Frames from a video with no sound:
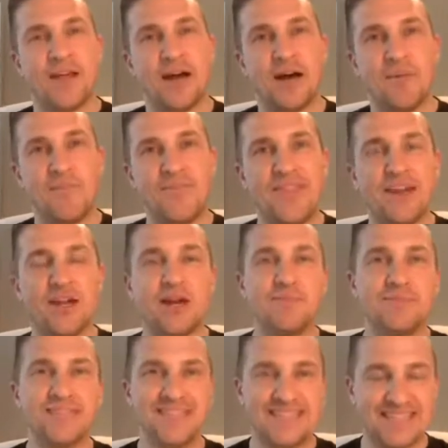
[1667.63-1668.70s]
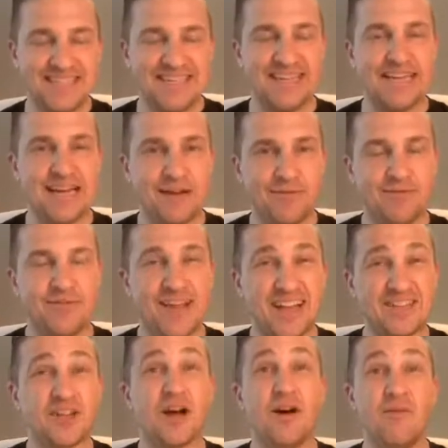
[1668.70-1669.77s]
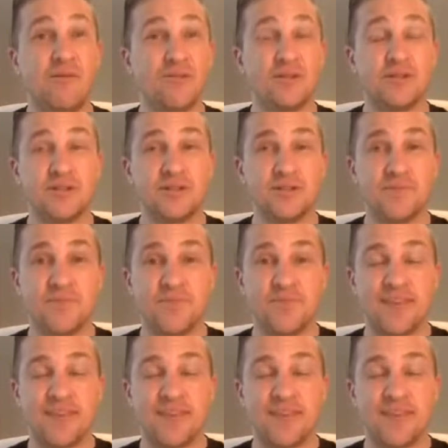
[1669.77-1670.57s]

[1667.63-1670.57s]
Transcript: Um, then it comes to C, and that's confidence.